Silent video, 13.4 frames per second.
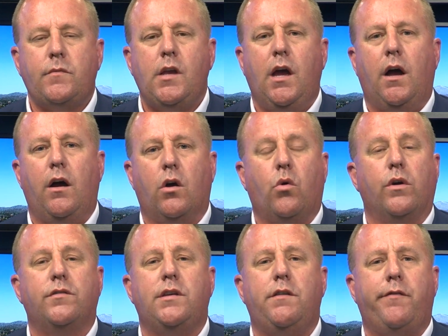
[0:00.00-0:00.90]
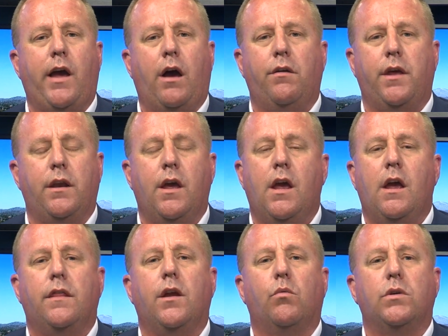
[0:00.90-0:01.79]
Of course, he found that
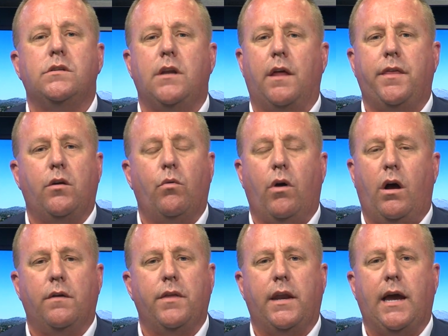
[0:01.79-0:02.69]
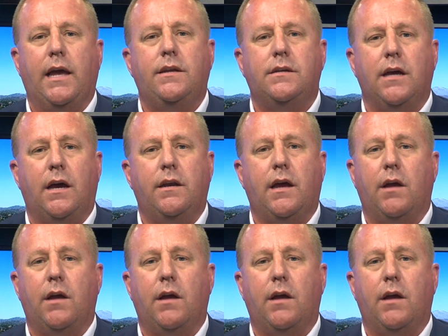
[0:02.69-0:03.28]
there was nothing wrong that I had done.